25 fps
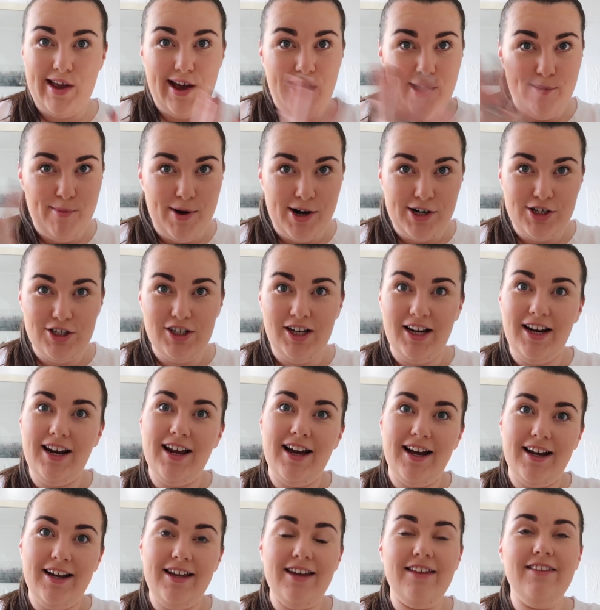I'm actually
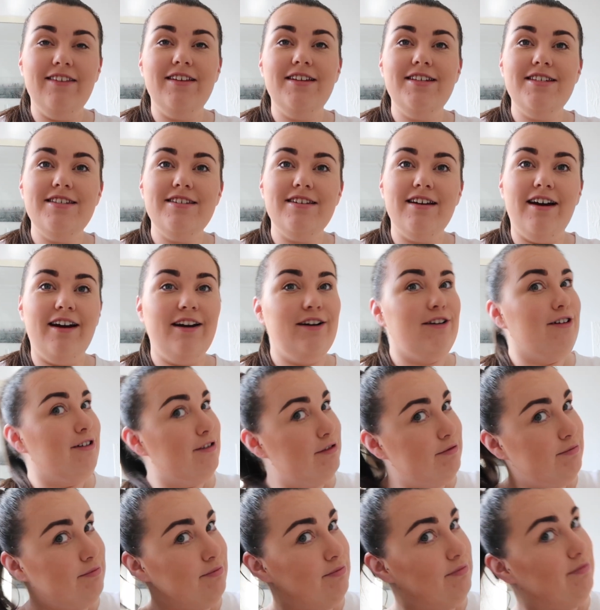liking this
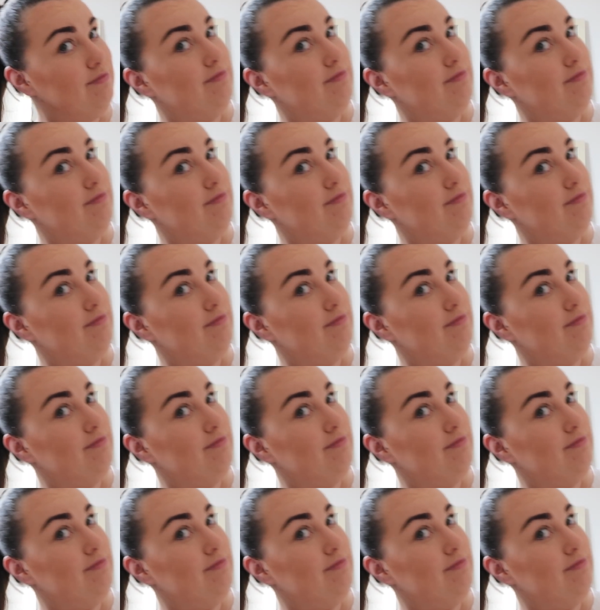style.